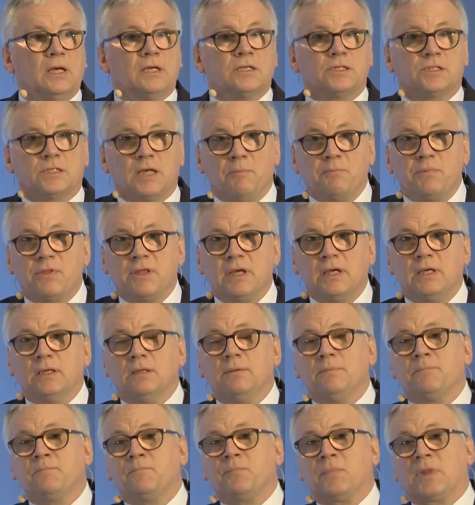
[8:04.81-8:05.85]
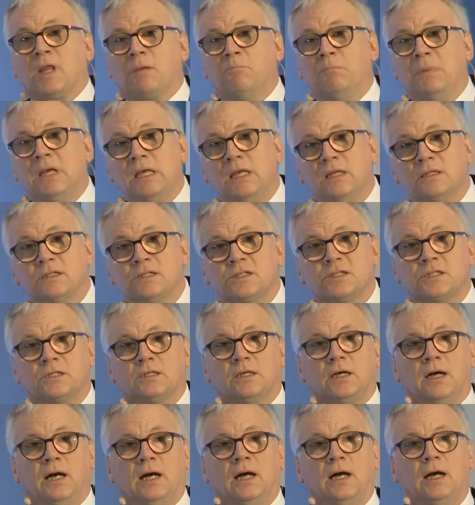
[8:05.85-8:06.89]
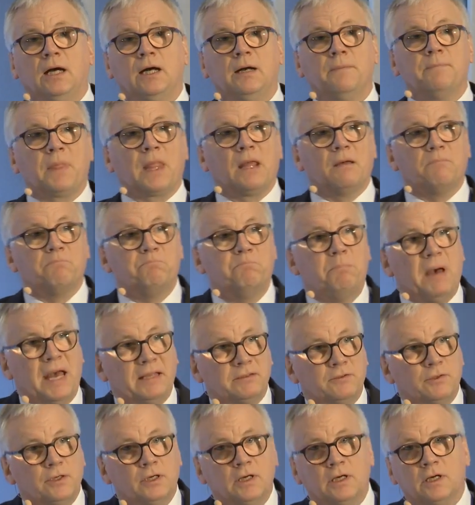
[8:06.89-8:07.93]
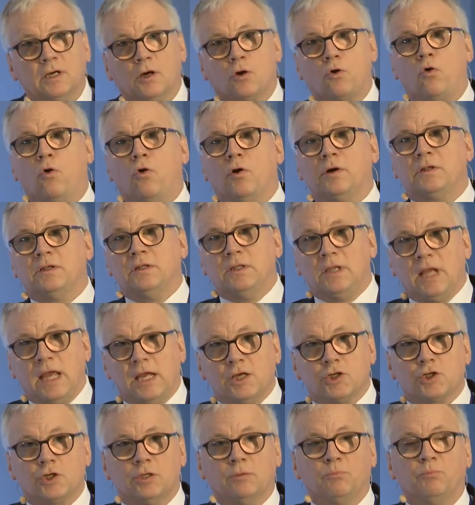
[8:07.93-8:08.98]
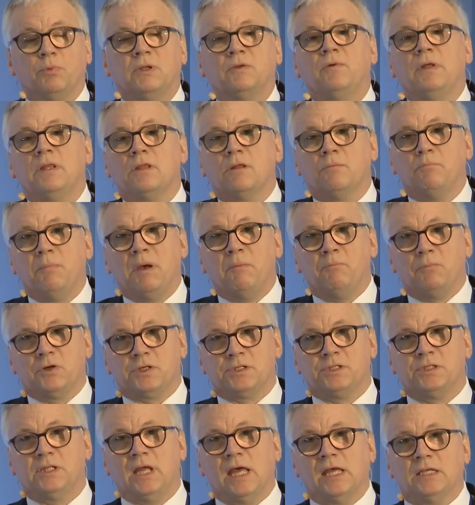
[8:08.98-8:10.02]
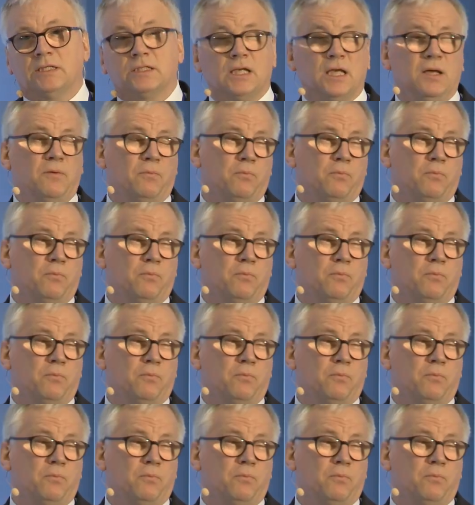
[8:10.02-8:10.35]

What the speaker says: Something means better coordination between the member states.